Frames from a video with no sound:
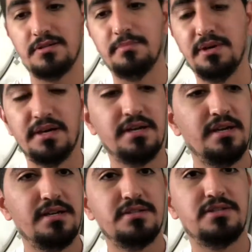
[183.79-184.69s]
But
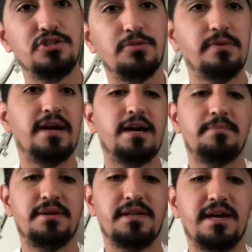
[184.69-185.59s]
super
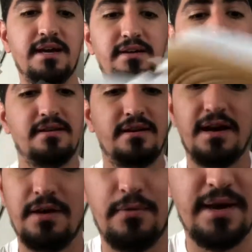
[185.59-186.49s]
happy that
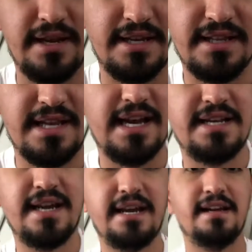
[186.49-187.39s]
I went in that
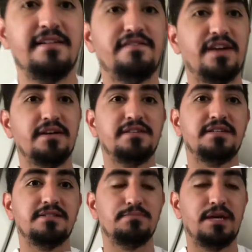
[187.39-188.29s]
day and I found
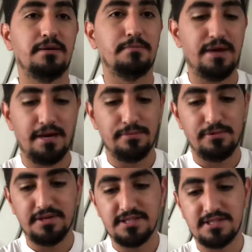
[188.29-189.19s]
these bad
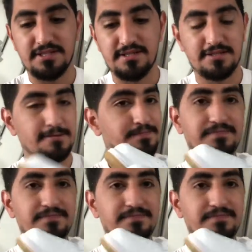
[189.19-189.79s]
boys, because